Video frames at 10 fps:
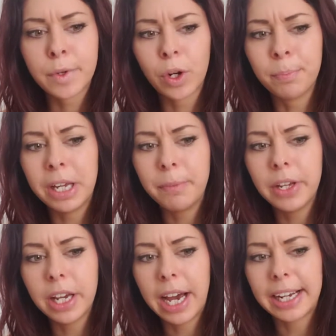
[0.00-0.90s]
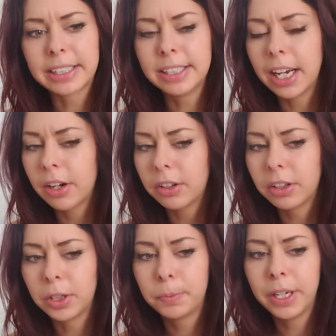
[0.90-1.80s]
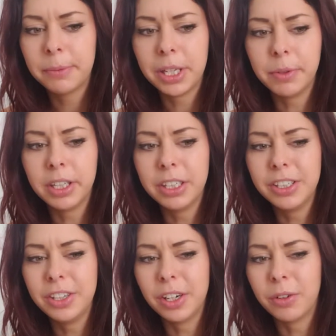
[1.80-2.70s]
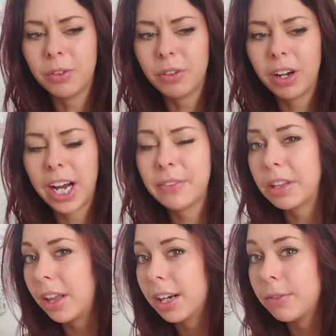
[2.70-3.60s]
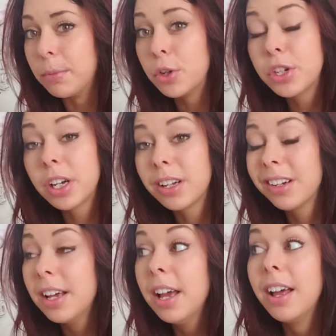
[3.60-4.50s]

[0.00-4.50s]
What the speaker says: or maybe acting out a little bit, maybe, having a lot of emotion,